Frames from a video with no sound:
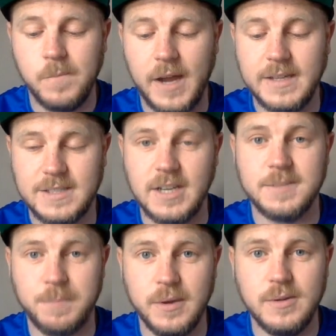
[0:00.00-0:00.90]
And it
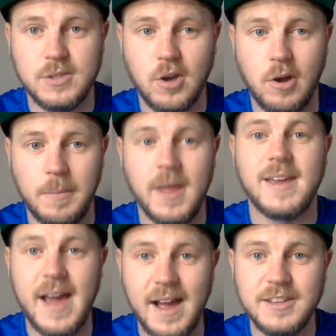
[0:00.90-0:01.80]
does put you top.
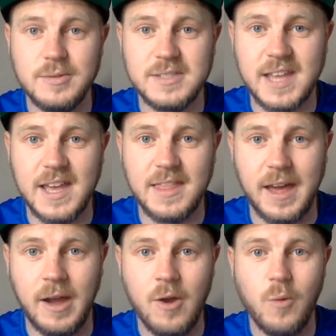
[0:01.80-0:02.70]
Can you stay
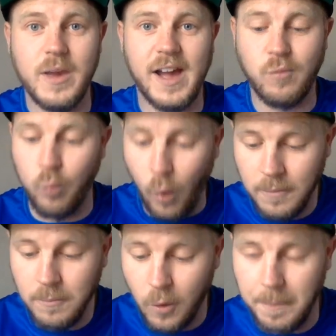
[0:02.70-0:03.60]
there? We have
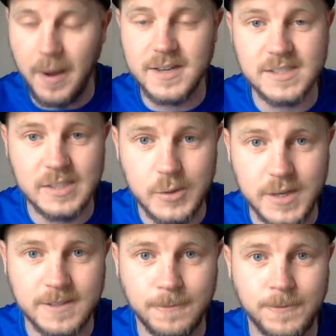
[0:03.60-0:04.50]
one more person who
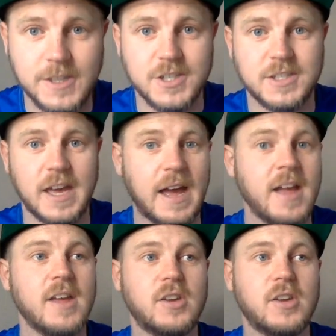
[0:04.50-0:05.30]
hasn't featured yet.